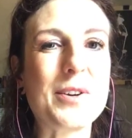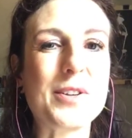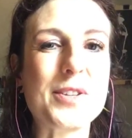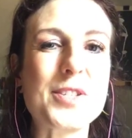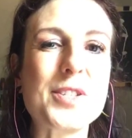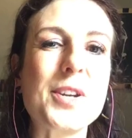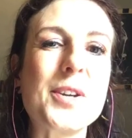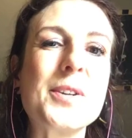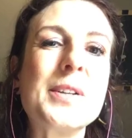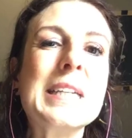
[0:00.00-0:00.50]

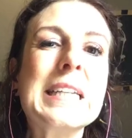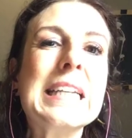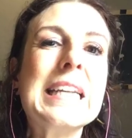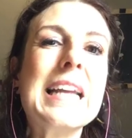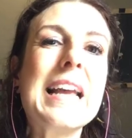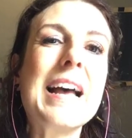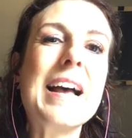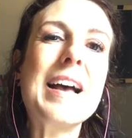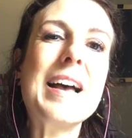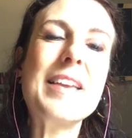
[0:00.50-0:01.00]
So
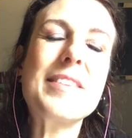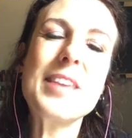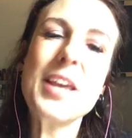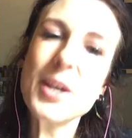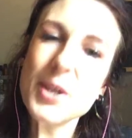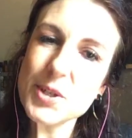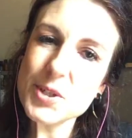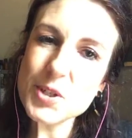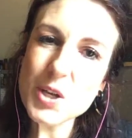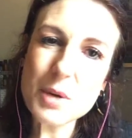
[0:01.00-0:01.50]
thank
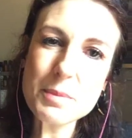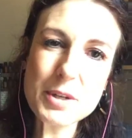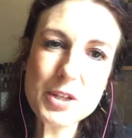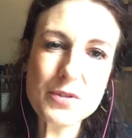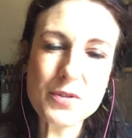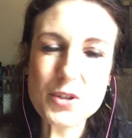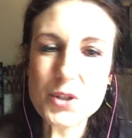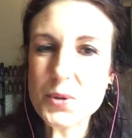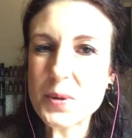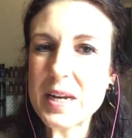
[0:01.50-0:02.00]
you so much for
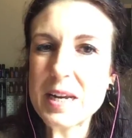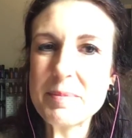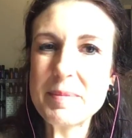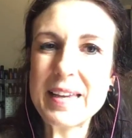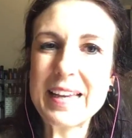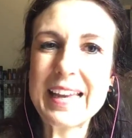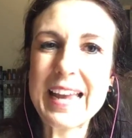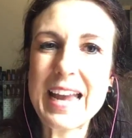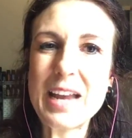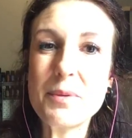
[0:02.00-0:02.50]
joining me
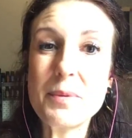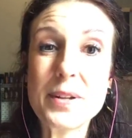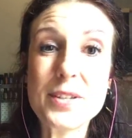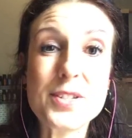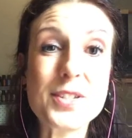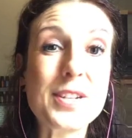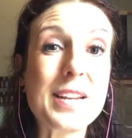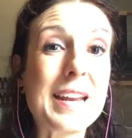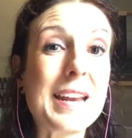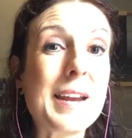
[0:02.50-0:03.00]
again once
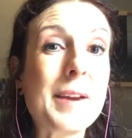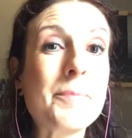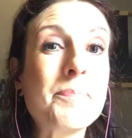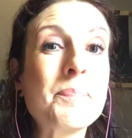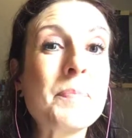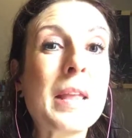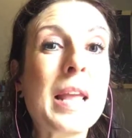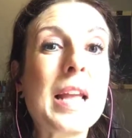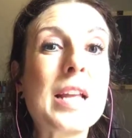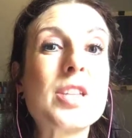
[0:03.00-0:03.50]
today,
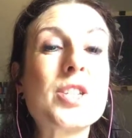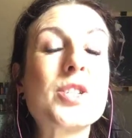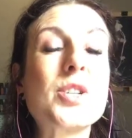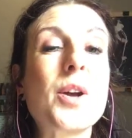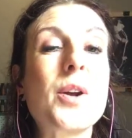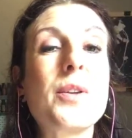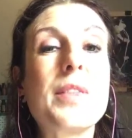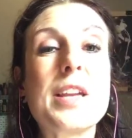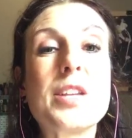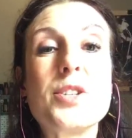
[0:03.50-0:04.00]

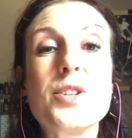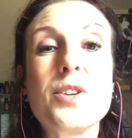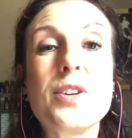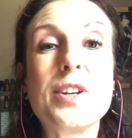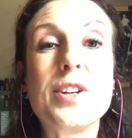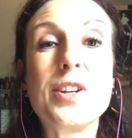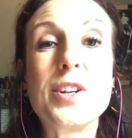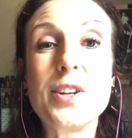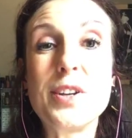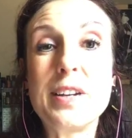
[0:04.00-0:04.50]
so that you could
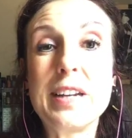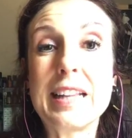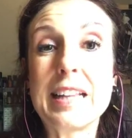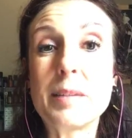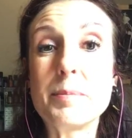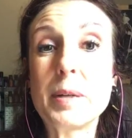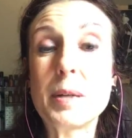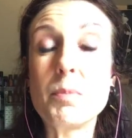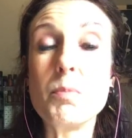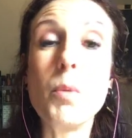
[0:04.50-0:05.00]
learn a little
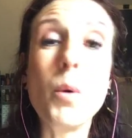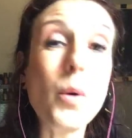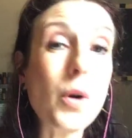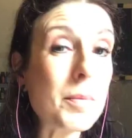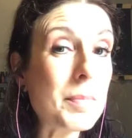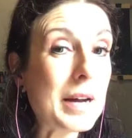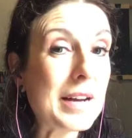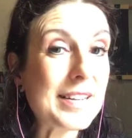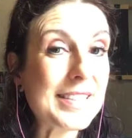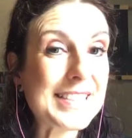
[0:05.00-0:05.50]
bit more
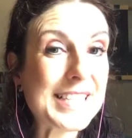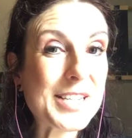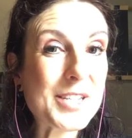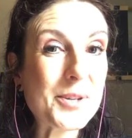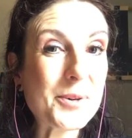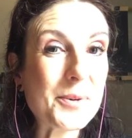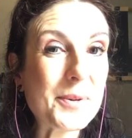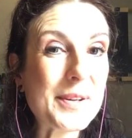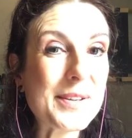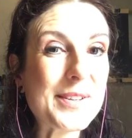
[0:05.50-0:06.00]
about essential
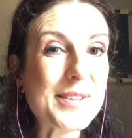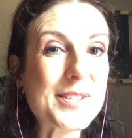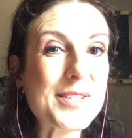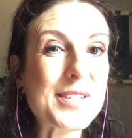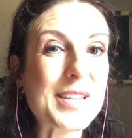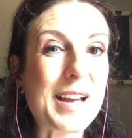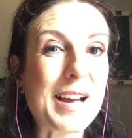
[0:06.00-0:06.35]
oils,